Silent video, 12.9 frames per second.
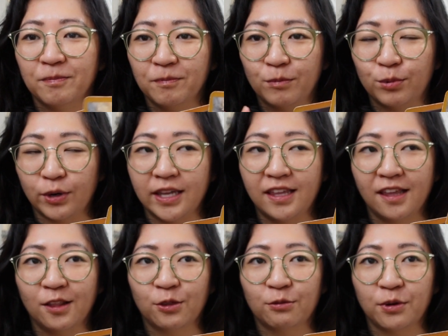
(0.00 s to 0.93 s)

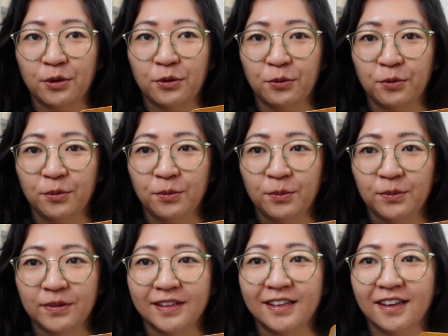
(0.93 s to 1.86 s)
breaking through,
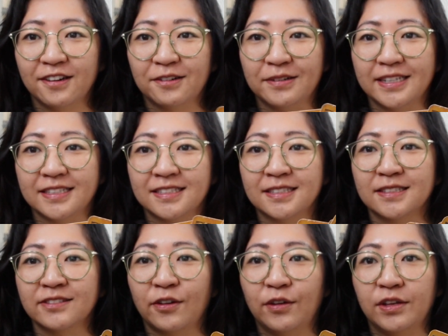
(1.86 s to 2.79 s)
Leo,
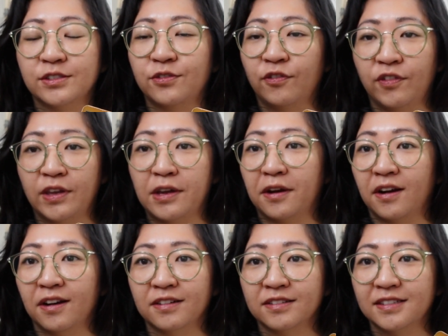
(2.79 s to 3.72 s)
is
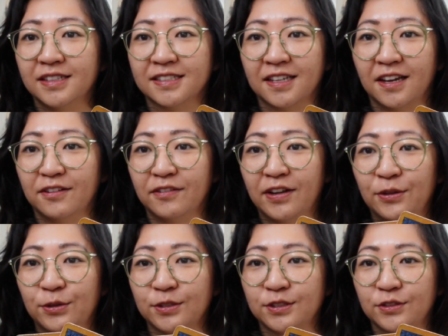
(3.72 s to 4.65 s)
fear, is kind of
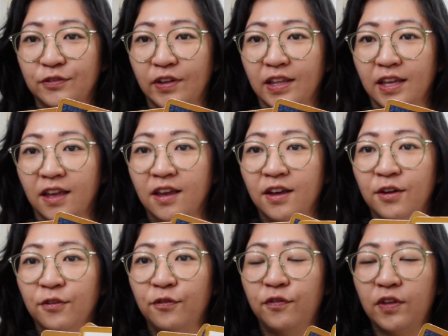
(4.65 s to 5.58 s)
how this is feeling.
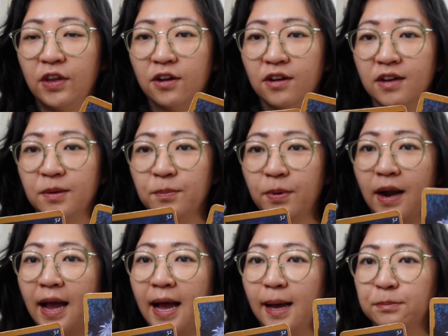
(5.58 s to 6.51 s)
Fear, and
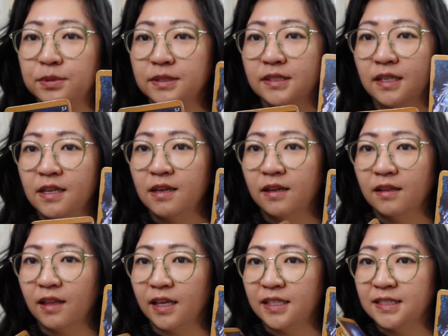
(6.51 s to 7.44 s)
perhaps
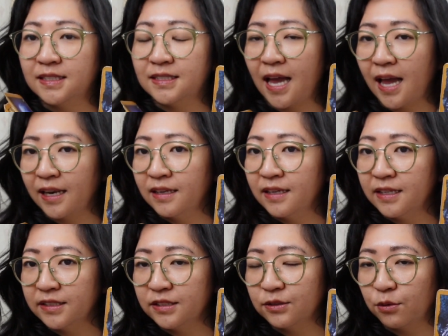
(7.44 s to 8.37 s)
like
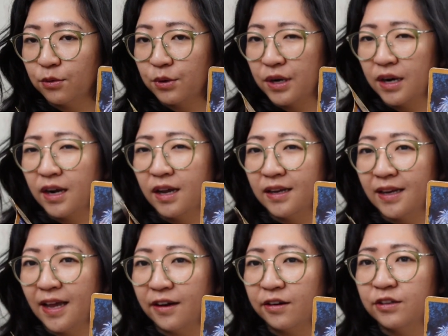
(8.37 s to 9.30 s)
sadness, or
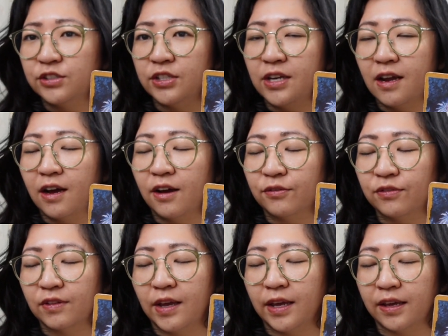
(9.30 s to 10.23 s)
an energy
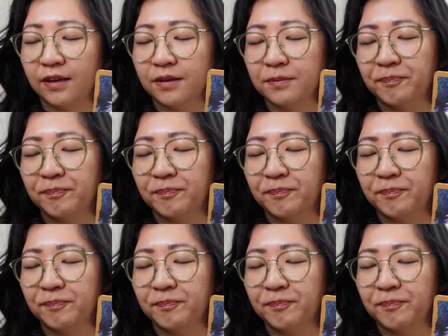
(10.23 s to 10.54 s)
of like